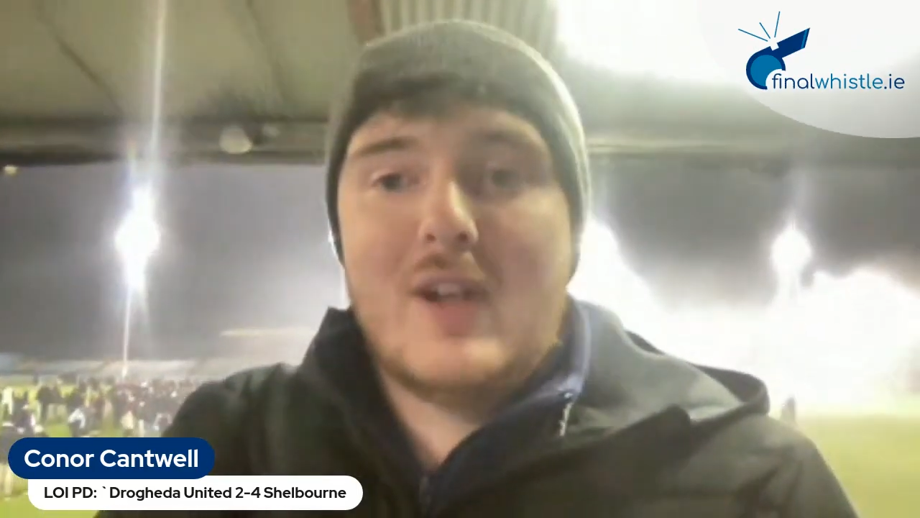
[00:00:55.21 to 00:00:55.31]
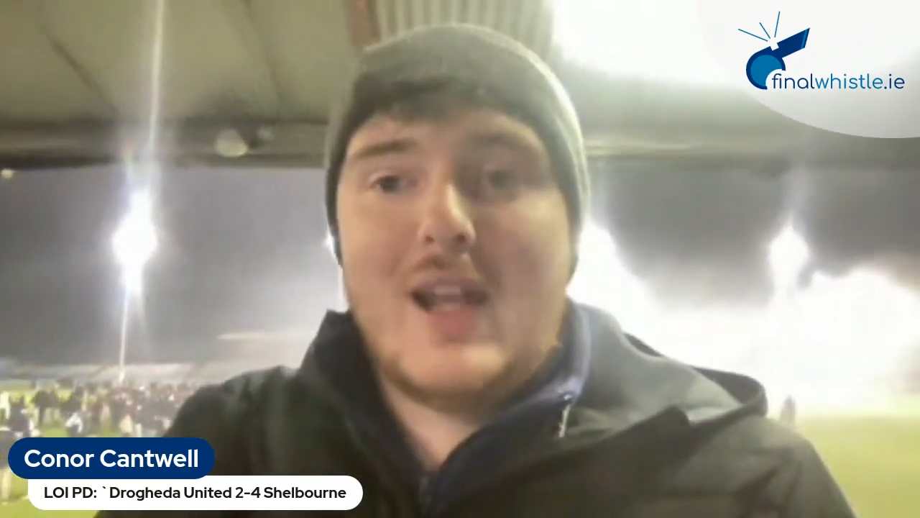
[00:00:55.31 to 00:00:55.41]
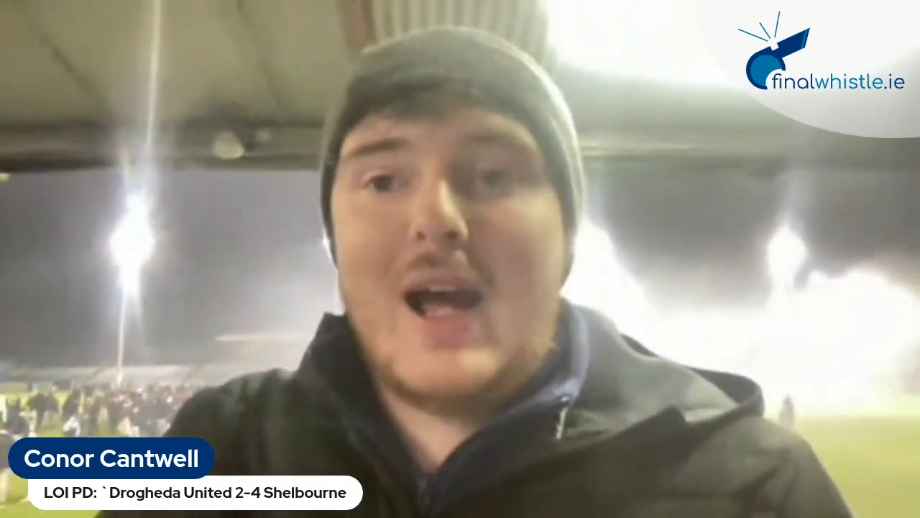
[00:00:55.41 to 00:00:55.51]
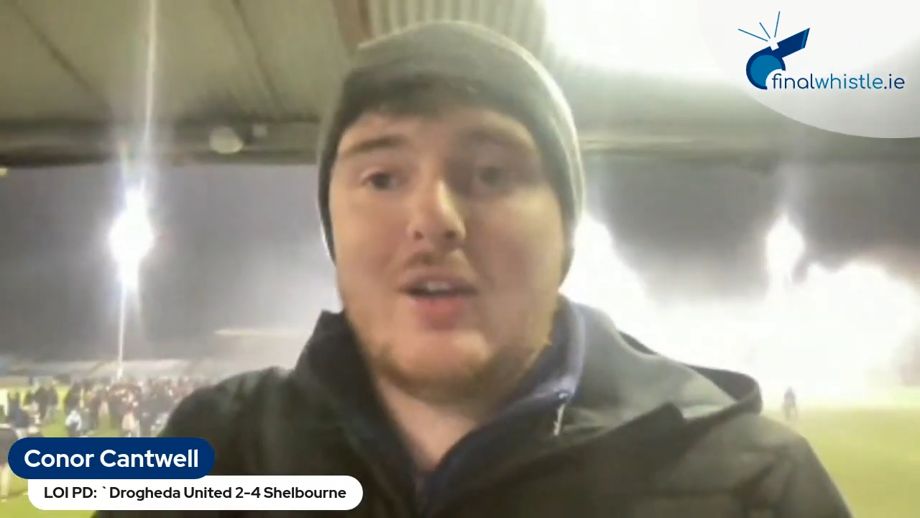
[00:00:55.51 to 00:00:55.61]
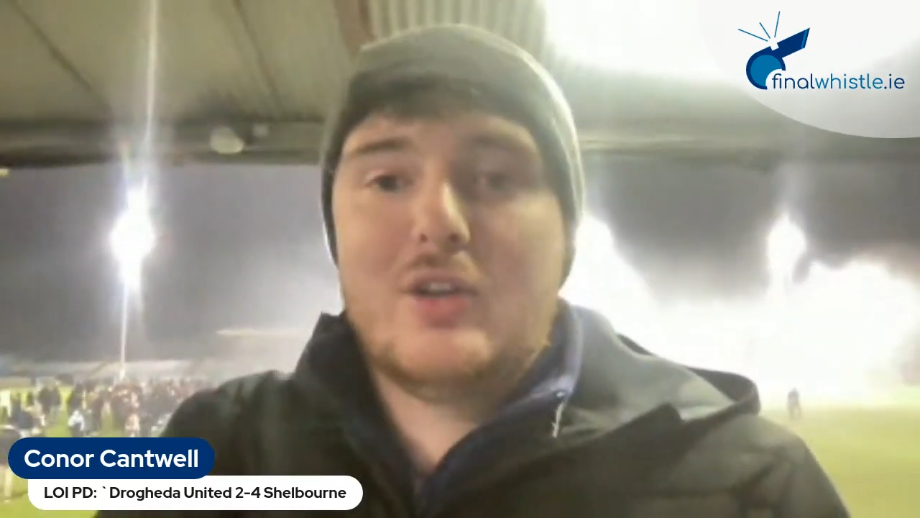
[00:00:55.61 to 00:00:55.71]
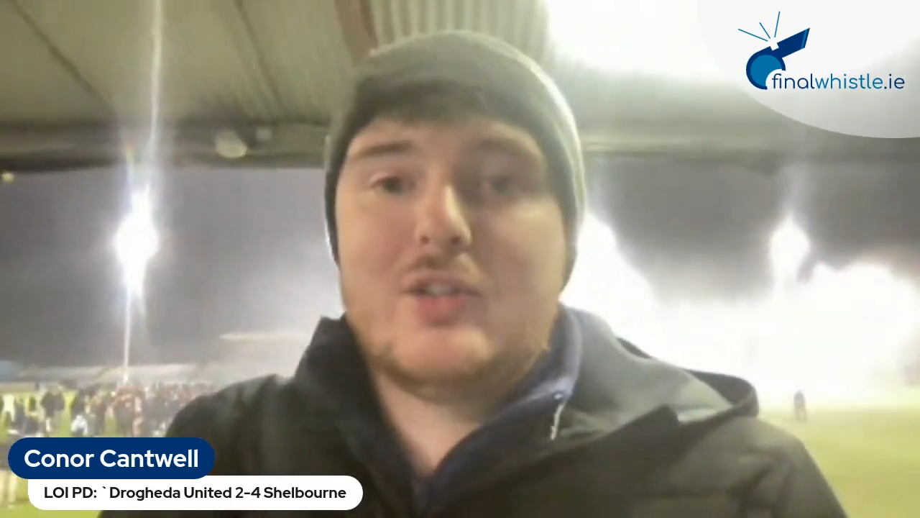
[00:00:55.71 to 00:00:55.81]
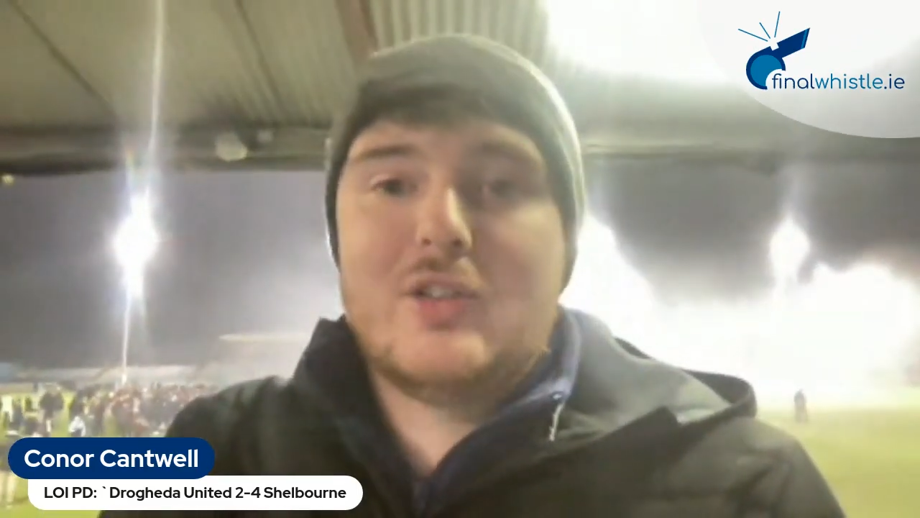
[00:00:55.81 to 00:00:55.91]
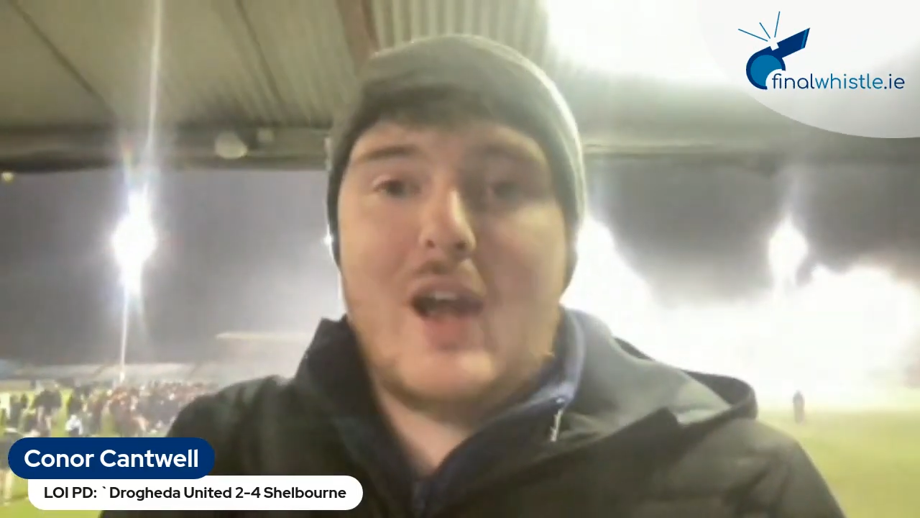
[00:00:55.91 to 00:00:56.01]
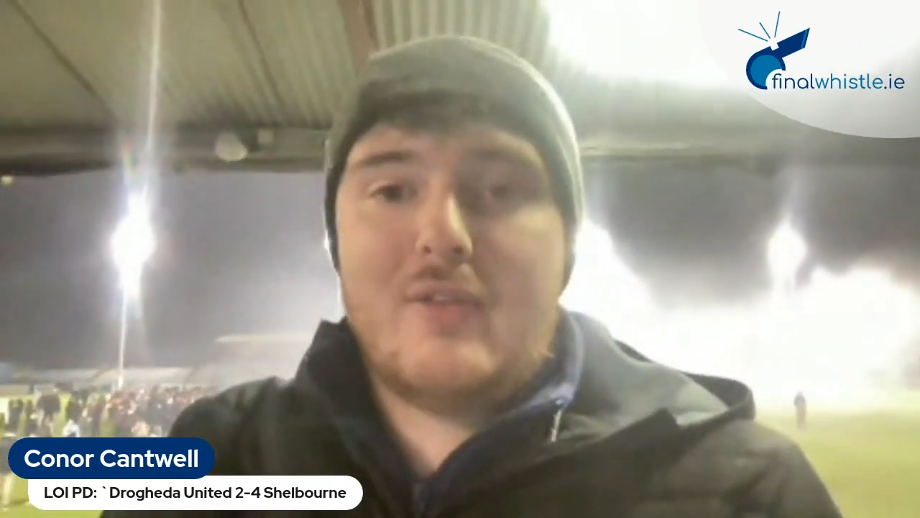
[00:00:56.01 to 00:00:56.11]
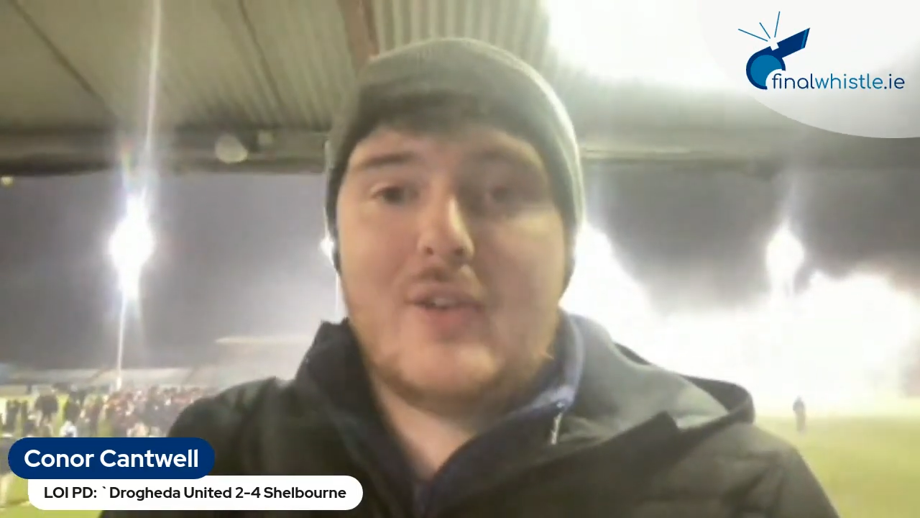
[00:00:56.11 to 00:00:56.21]
lacklustre
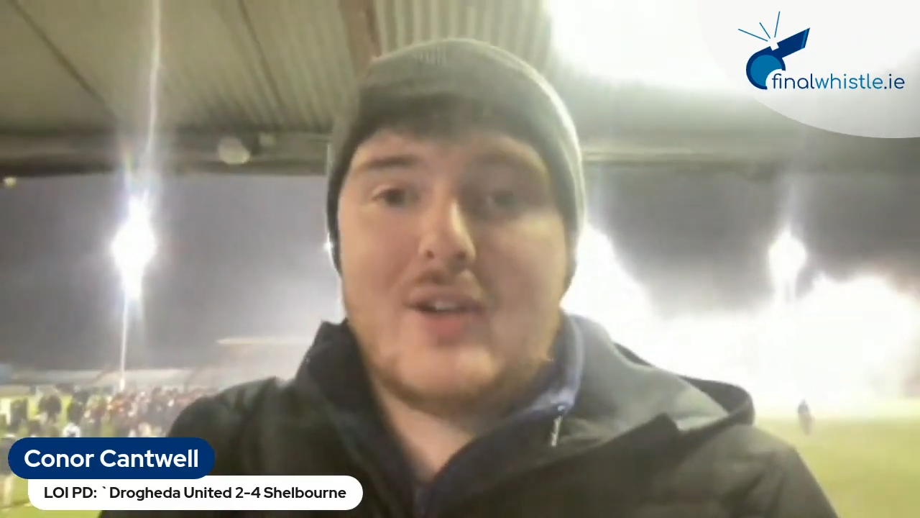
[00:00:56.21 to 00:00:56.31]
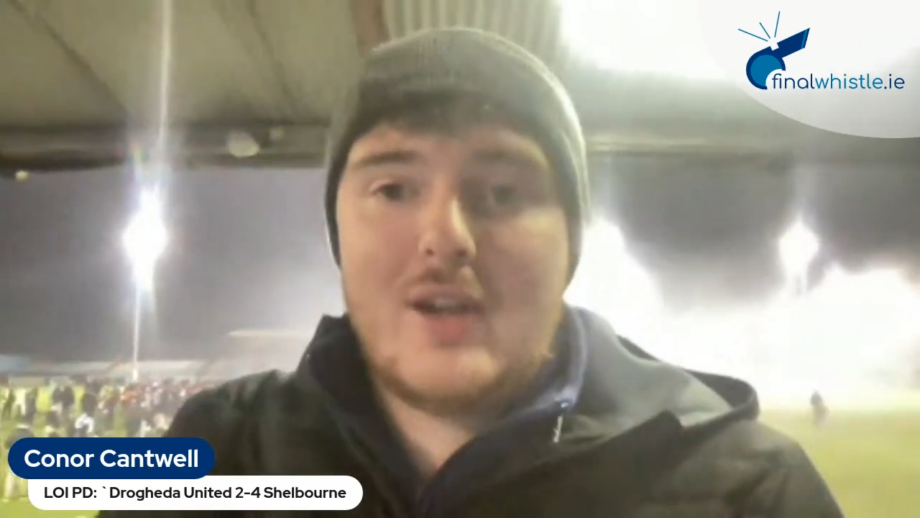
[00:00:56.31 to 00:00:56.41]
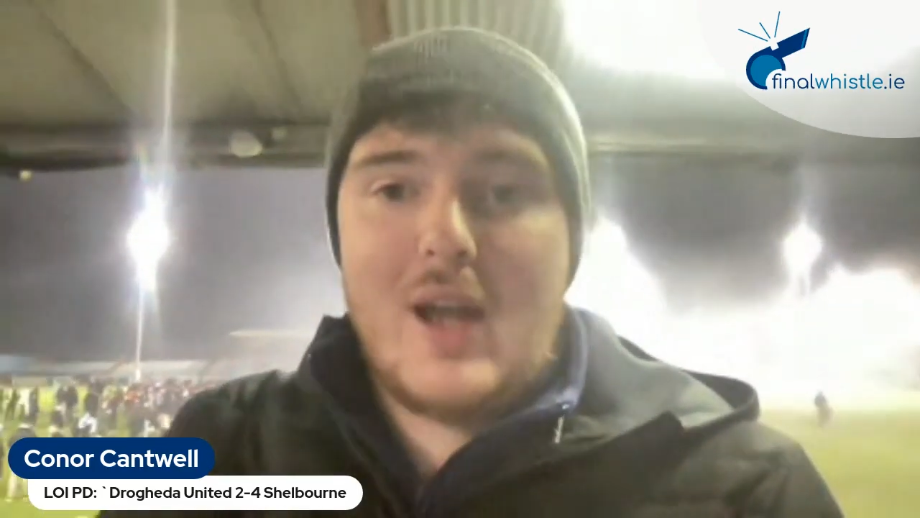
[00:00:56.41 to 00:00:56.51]
effort